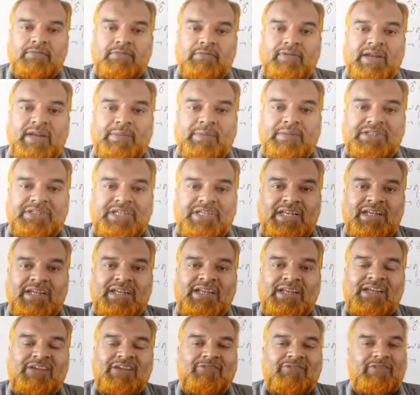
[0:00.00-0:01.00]
What happens
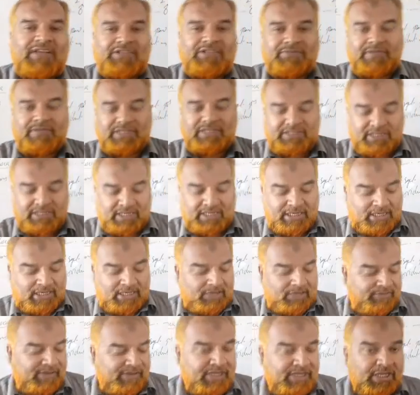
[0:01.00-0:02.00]
here? Vice versa.
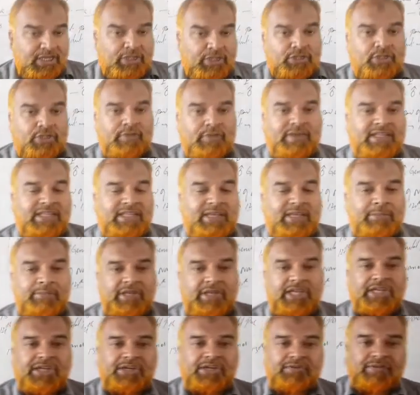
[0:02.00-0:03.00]
Fine. So when they
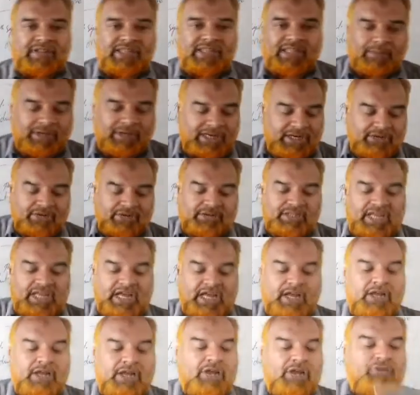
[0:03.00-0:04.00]
meet, the
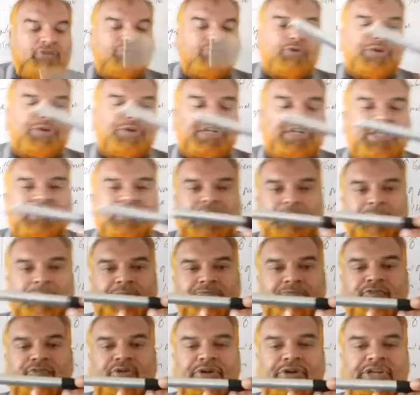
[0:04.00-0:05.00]

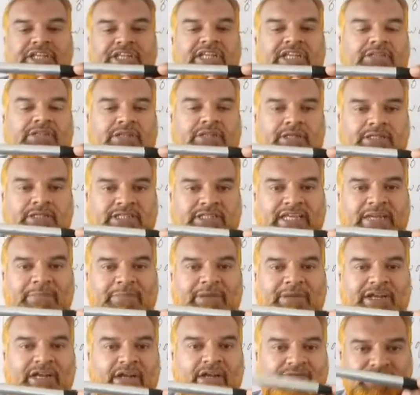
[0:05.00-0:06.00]
14th
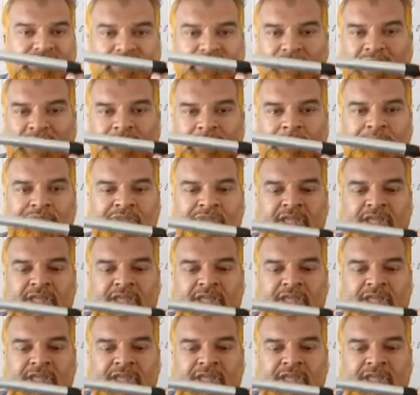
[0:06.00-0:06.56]
segment of the one